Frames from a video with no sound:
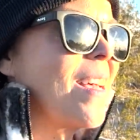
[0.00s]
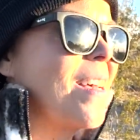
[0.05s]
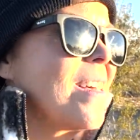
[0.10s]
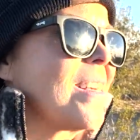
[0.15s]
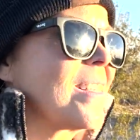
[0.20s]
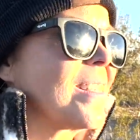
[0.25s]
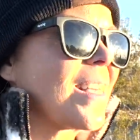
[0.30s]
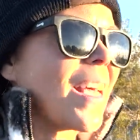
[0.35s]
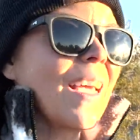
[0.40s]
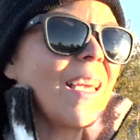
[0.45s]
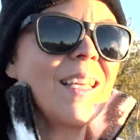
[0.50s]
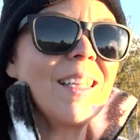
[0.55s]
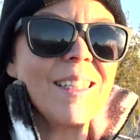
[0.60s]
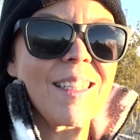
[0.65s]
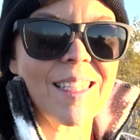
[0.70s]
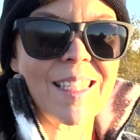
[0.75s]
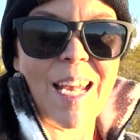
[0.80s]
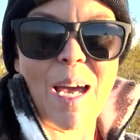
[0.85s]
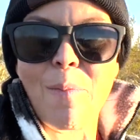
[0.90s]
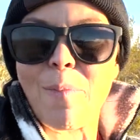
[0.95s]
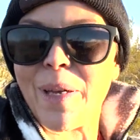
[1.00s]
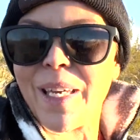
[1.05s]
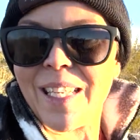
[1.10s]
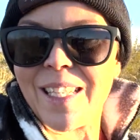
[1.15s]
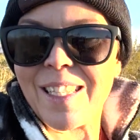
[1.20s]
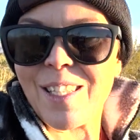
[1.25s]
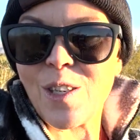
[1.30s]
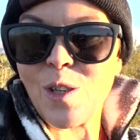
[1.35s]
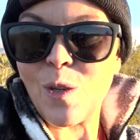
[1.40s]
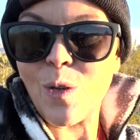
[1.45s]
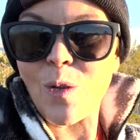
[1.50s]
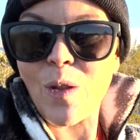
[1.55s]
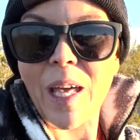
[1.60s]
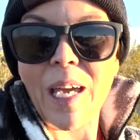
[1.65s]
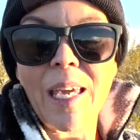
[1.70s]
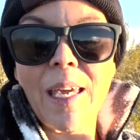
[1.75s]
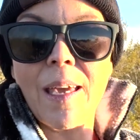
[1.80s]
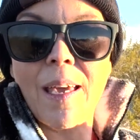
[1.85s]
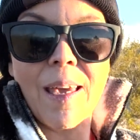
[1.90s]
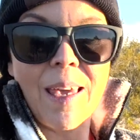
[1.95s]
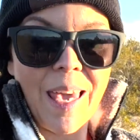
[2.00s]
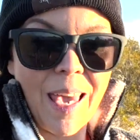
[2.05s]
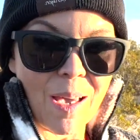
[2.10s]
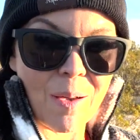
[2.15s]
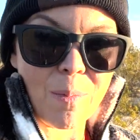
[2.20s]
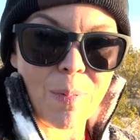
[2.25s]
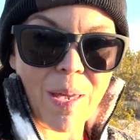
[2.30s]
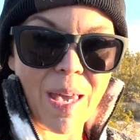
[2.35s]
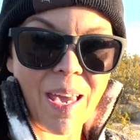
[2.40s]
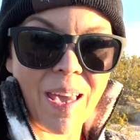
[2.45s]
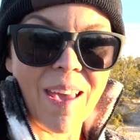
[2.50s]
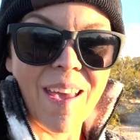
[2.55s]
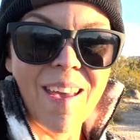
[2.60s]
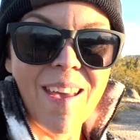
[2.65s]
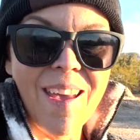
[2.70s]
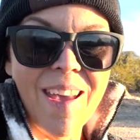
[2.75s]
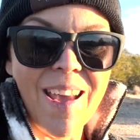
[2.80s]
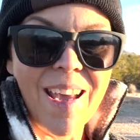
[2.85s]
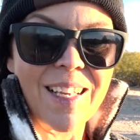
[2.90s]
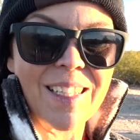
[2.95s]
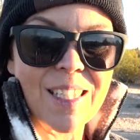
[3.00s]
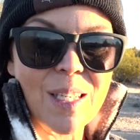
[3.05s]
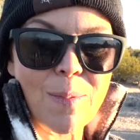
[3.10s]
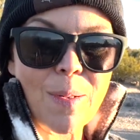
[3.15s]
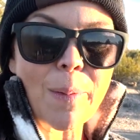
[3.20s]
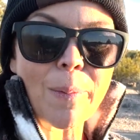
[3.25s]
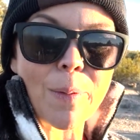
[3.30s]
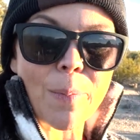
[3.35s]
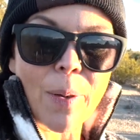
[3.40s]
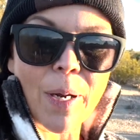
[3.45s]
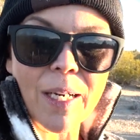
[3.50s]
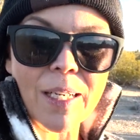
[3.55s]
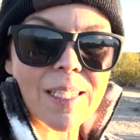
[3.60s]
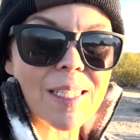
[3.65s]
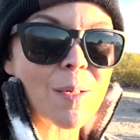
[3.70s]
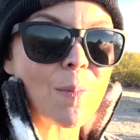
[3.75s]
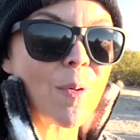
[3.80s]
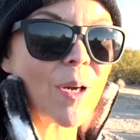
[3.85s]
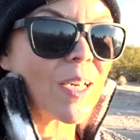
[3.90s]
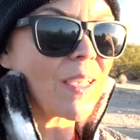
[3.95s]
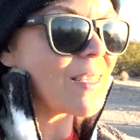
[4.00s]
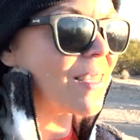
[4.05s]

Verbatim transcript: second step into like camping is to be able to park somewhere,